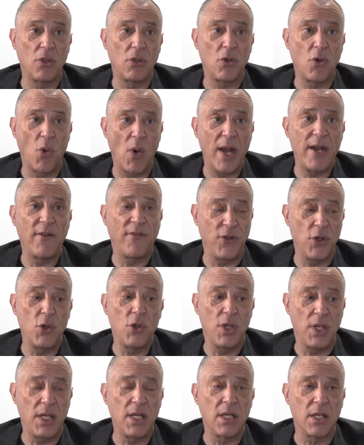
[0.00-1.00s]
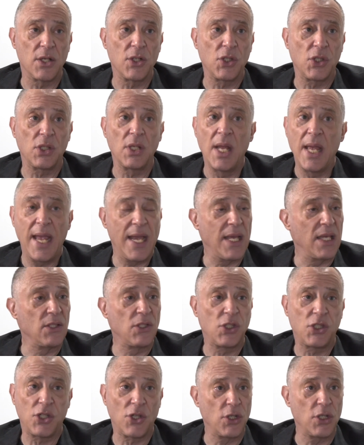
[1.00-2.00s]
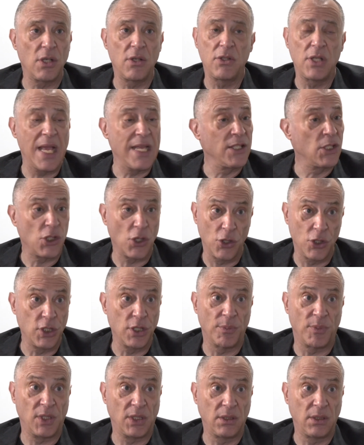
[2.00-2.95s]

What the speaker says: quite a few years and searchable.